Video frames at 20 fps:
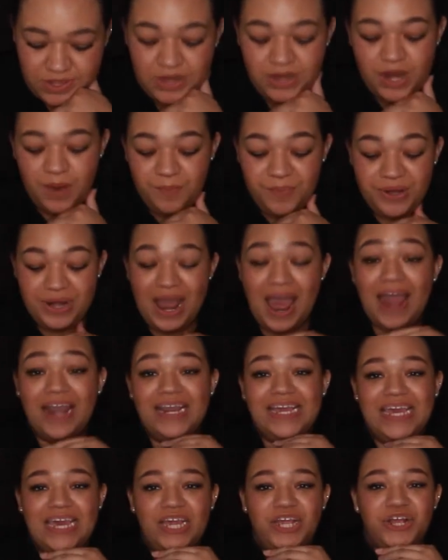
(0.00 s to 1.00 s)
Number
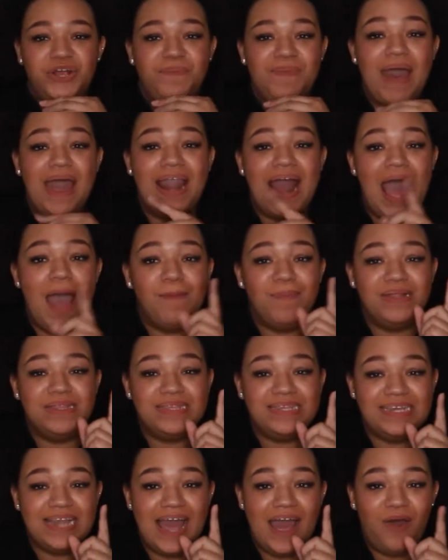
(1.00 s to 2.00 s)
nine, kick your bad
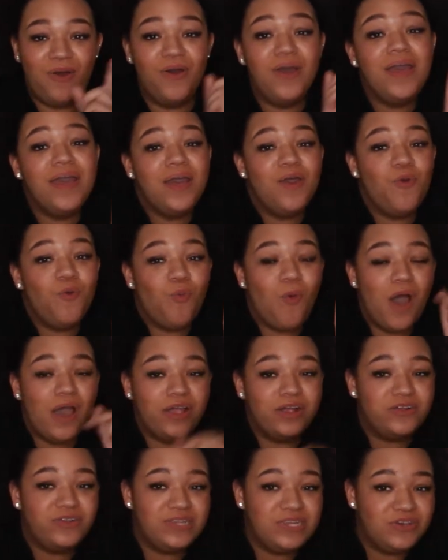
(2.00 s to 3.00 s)
habits now. While
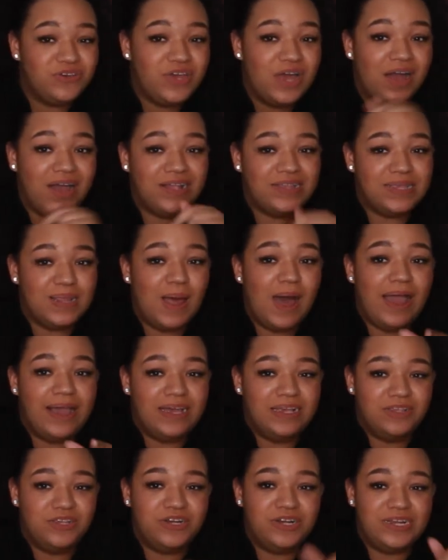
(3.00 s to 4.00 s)
you're still young, it's a lot
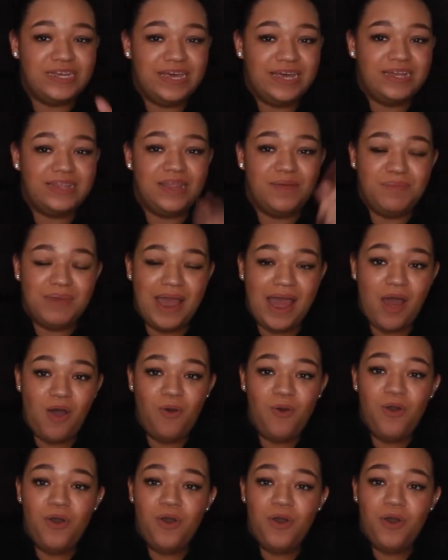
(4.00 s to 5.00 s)
easier to kick them
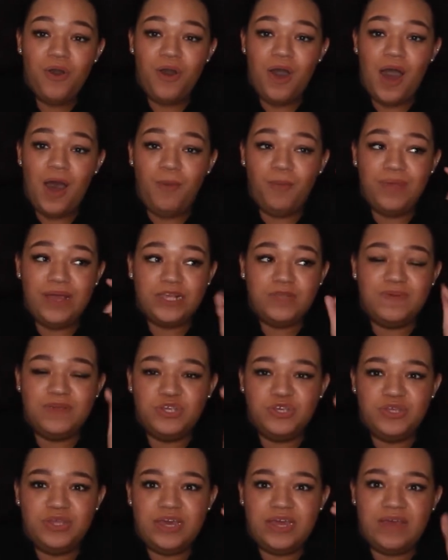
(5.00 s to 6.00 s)
now,
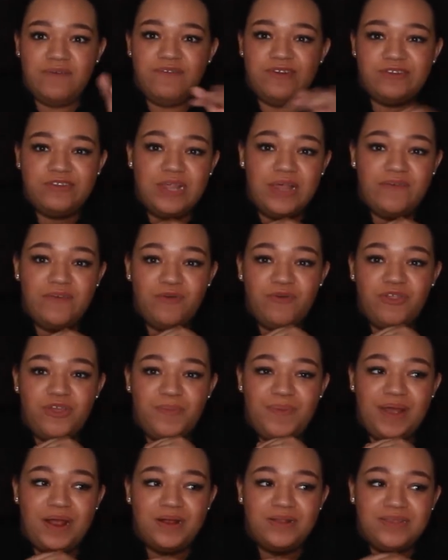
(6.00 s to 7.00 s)
especially like if you're still living with
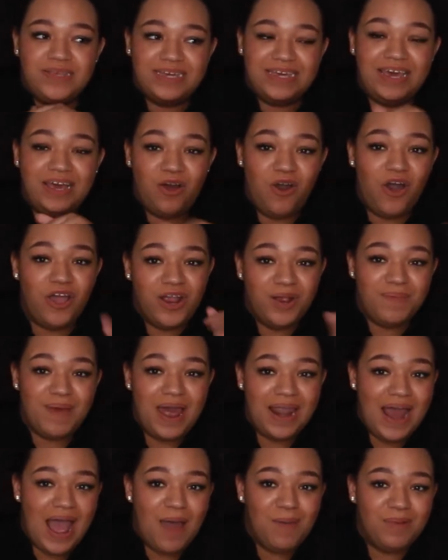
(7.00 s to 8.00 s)
your parents. Like kick all your
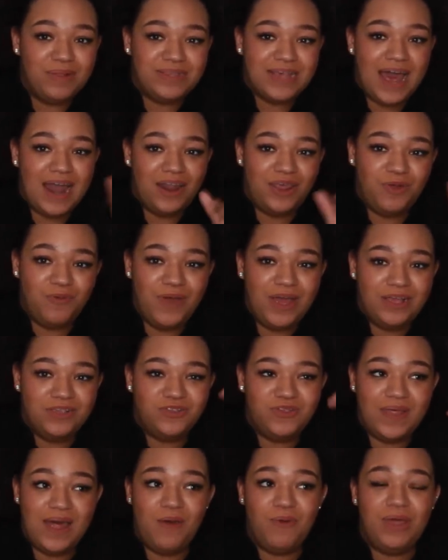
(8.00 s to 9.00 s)
bad habits out of the way,
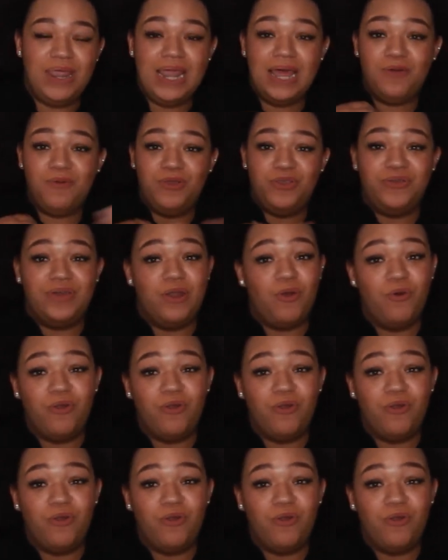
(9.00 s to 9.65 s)
so that way like when you get